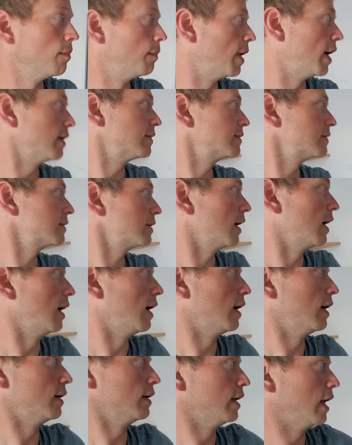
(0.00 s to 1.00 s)
But
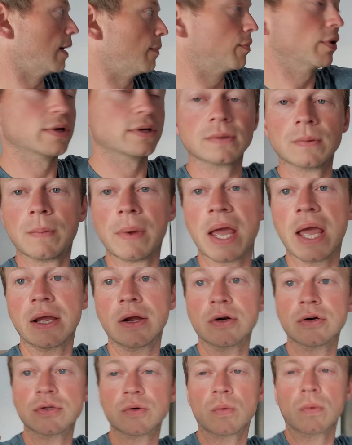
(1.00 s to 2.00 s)
uh, yeah, bring some
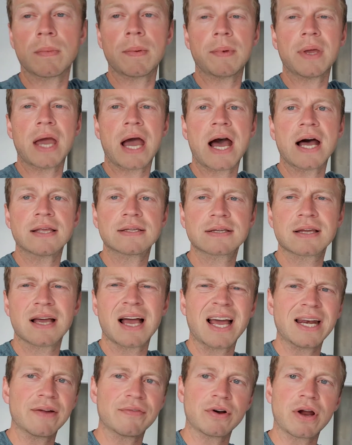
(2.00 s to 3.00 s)
hangers or maybe
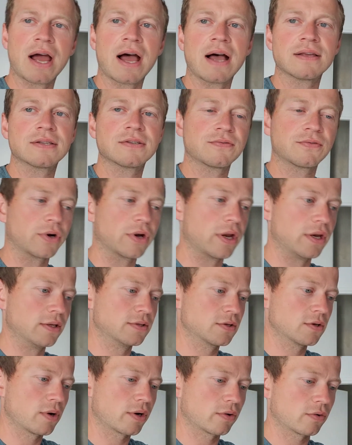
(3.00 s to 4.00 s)
ask. I never asked for any,
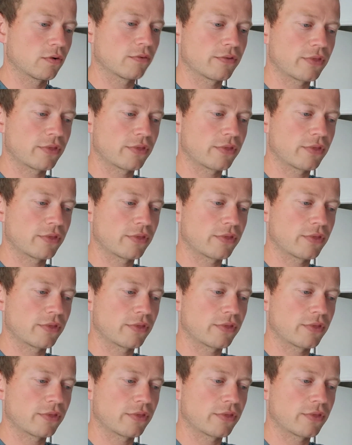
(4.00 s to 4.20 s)
so I don't know if